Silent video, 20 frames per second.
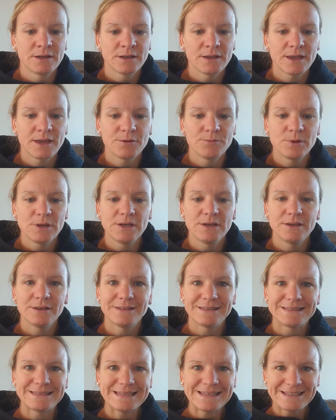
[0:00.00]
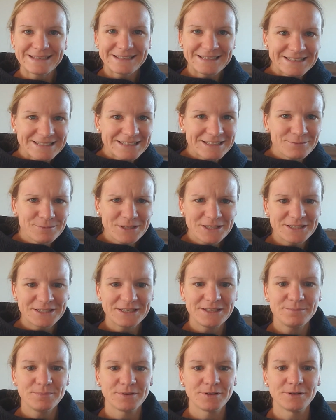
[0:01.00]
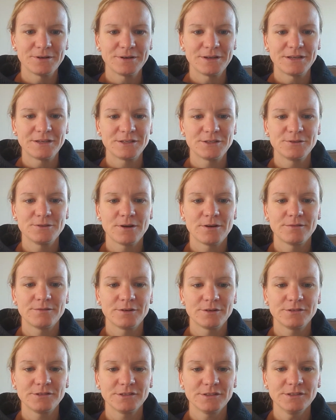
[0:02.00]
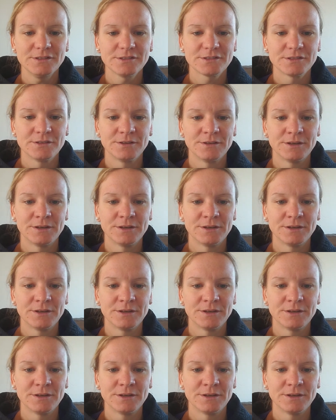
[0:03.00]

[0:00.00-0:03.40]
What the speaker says: Can we dig a little bit deeper into our verses?